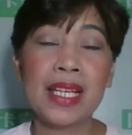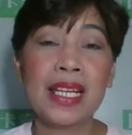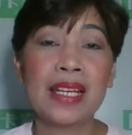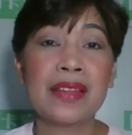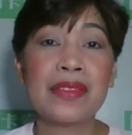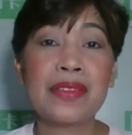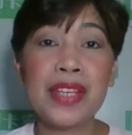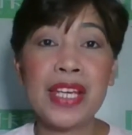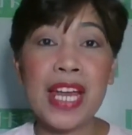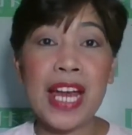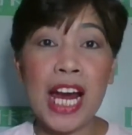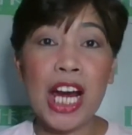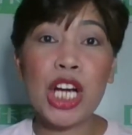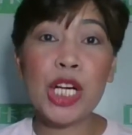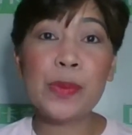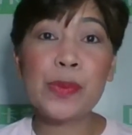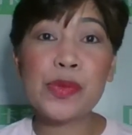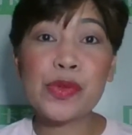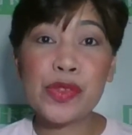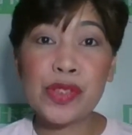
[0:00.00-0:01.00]
They
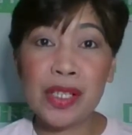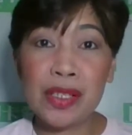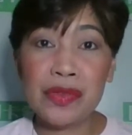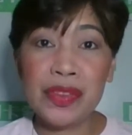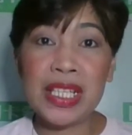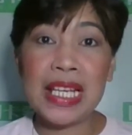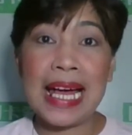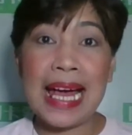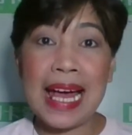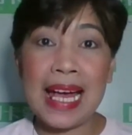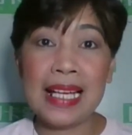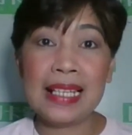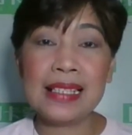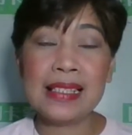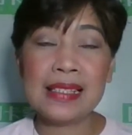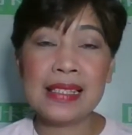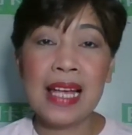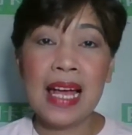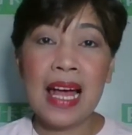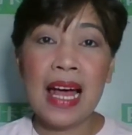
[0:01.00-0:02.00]
are observing
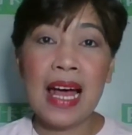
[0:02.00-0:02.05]
us